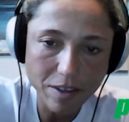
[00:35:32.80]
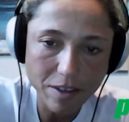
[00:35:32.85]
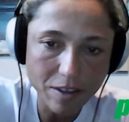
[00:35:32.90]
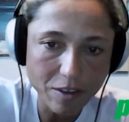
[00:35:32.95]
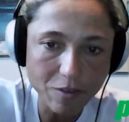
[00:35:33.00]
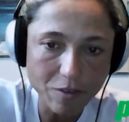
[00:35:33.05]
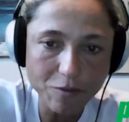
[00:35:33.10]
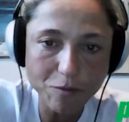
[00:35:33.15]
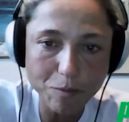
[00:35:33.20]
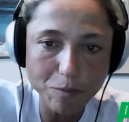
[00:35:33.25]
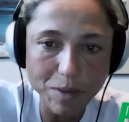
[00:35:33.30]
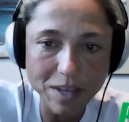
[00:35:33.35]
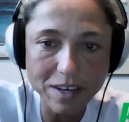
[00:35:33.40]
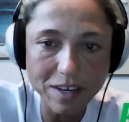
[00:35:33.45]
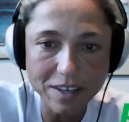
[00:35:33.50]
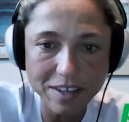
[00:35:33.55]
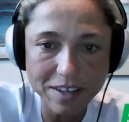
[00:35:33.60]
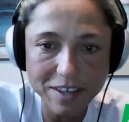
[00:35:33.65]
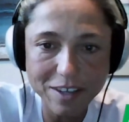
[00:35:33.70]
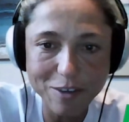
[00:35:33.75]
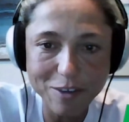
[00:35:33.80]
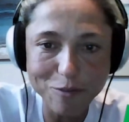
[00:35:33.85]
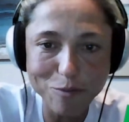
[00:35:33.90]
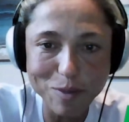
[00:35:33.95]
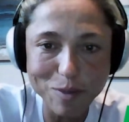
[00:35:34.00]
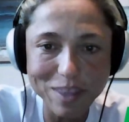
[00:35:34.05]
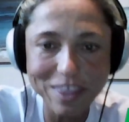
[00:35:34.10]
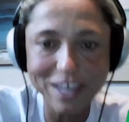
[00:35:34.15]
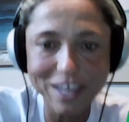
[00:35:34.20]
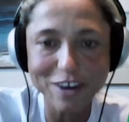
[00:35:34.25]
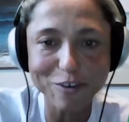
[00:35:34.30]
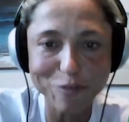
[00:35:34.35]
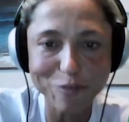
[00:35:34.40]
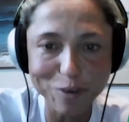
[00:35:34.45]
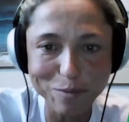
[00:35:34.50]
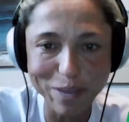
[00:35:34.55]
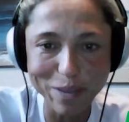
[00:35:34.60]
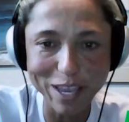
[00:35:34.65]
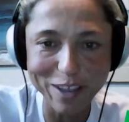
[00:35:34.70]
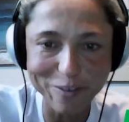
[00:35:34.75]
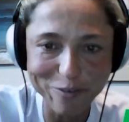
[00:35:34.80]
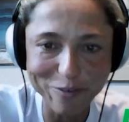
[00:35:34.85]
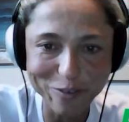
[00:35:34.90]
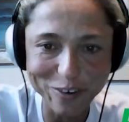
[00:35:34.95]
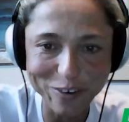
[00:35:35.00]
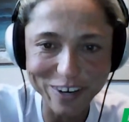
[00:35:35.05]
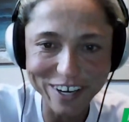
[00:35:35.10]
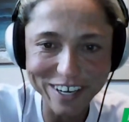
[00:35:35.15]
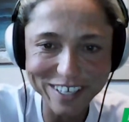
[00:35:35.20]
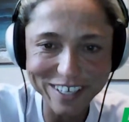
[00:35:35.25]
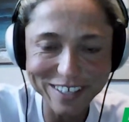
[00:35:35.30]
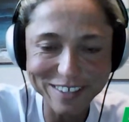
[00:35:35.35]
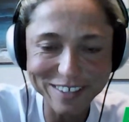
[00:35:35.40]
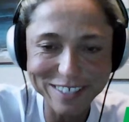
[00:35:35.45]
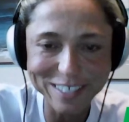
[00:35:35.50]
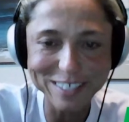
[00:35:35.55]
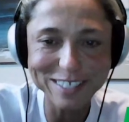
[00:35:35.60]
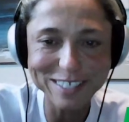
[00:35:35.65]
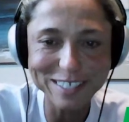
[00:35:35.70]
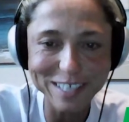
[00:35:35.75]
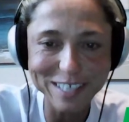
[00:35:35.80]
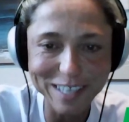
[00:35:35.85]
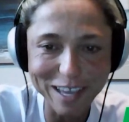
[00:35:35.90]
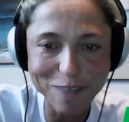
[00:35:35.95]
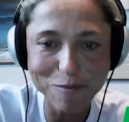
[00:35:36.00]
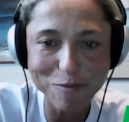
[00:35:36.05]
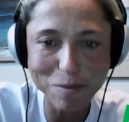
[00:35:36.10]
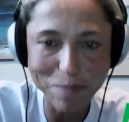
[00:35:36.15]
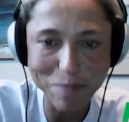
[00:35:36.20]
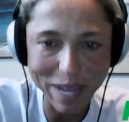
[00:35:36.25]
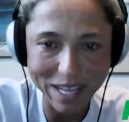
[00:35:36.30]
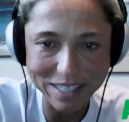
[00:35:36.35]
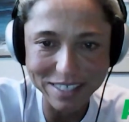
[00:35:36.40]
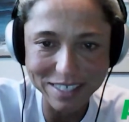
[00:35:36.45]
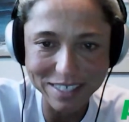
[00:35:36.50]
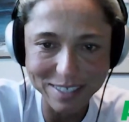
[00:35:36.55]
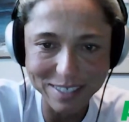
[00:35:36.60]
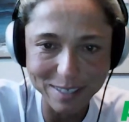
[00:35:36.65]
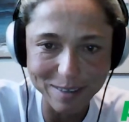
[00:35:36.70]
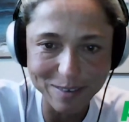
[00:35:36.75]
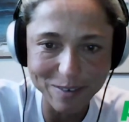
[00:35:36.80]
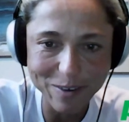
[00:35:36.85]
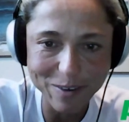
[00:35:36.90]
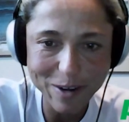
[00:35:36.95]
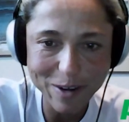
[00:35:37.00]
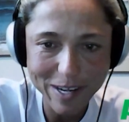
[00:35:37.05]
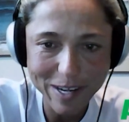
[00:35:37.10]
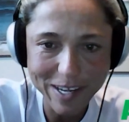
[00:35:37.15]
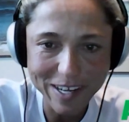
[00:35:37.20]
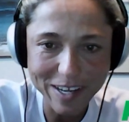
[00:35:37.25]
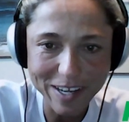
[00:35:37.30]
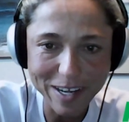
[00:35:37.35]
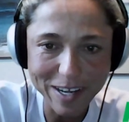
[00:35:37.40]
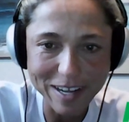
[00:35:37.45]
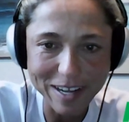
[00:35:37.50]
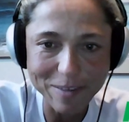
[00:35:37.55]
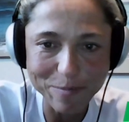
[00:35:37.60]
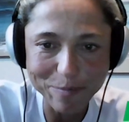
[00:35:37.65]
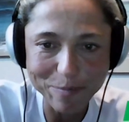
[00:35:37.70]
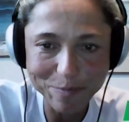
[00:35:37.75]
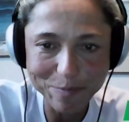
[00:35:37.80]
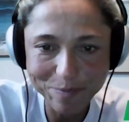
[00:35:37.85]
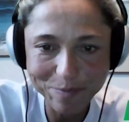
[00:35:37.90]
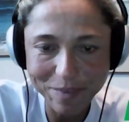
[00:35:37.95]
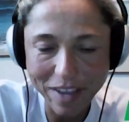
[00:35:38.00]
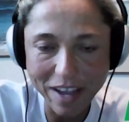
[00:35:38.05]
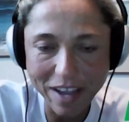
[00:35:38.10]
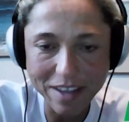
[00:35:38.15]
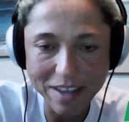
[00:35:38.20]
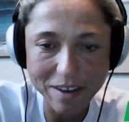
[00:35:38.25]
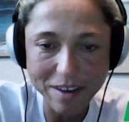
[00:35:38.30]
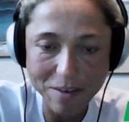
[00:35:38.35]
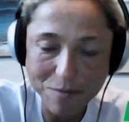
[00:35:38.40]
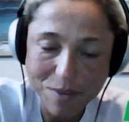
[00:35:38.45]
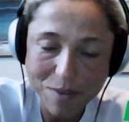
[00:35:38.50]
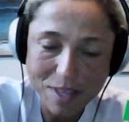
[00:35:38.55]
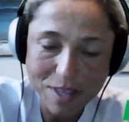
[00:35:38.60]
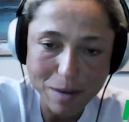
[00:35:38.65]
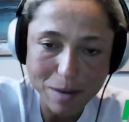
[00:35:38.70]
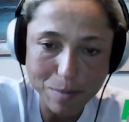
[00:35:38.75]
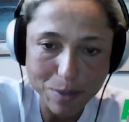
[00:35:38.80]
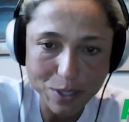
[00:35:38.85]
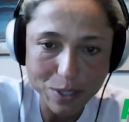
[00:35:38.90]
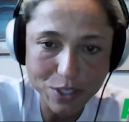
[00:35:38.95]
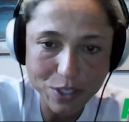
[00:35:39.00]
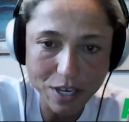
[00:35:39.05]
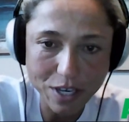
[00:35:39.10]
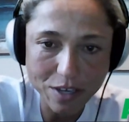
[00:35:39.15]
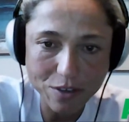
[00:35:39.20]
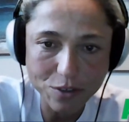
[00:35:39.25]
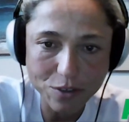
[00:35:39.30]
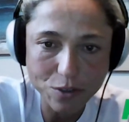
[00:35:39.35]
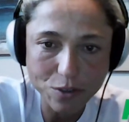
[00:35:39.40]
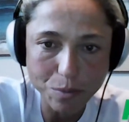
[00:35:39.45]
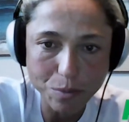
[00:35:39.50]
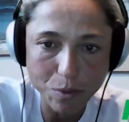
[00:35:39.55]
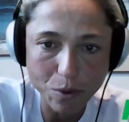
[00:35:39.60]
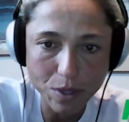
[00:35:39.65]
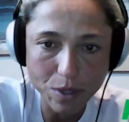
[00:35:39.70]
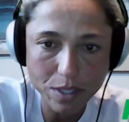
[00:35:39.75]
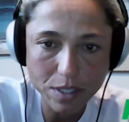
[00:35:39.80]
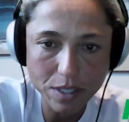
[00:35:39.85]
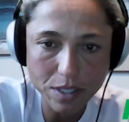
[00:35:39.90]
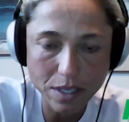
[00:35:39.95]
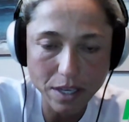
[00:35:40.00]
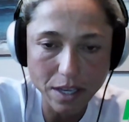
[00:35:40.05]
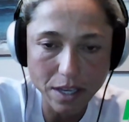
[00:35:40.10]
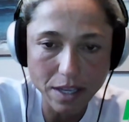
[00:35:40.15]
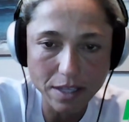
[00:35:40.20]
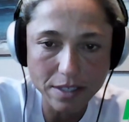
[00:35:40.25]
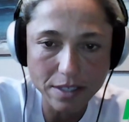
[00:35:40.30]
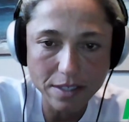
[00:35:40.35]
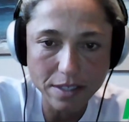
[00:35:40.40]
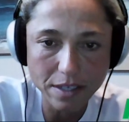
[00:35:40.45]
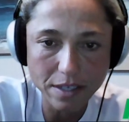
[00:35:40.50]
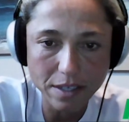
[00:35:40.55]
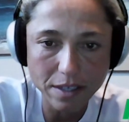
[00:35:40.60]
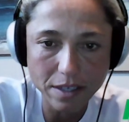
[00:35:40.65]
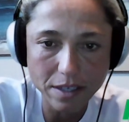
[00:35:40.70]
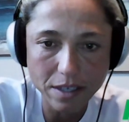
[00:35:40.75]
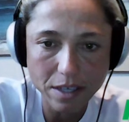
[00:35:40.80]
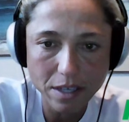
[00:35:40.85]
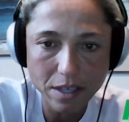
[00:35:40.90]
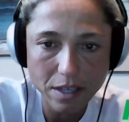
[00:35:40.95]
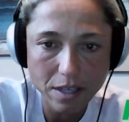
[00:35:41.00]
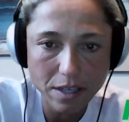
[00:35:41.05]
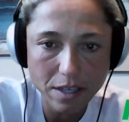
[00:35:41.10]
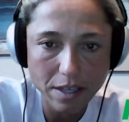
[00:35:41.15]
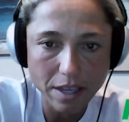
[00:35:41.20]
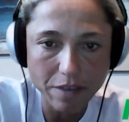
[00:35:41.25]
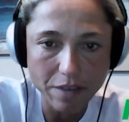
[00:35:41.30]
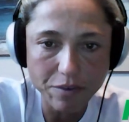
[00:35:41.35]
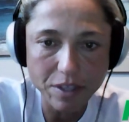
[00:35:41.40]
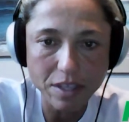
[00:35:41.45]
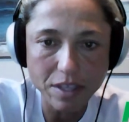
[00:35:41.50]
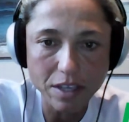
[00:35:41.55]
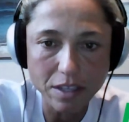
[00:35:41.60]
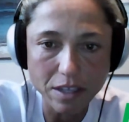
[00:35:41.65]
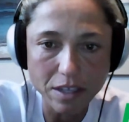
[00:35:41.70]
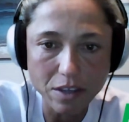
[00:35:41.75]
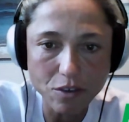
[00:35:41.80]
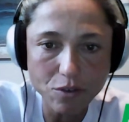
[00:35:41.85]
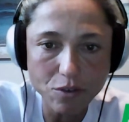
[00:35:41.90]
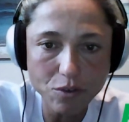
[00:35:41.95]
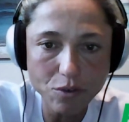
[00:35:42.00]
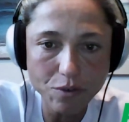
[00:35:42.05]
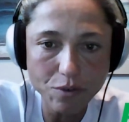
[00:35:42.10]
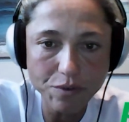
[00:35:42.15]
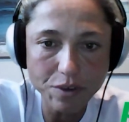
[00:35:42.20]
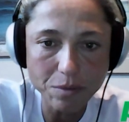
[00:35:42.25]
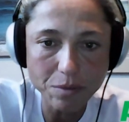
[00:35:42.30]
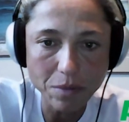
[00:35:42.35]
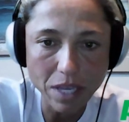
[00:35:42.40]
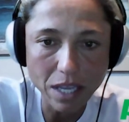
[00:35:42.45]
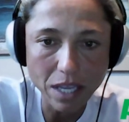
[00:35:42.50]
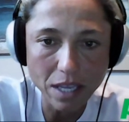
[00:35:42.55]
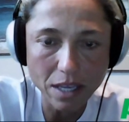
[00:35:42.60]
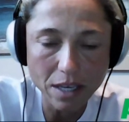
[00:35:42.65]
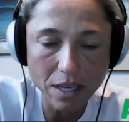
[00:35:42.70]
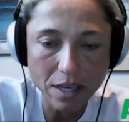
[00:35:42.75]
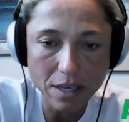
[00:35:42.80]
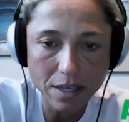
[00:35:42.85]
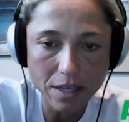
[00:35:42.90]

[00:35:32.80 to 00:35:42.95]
you've been there for me for since the day we met. So uh, I really appreciate your support, and everything that you do for me.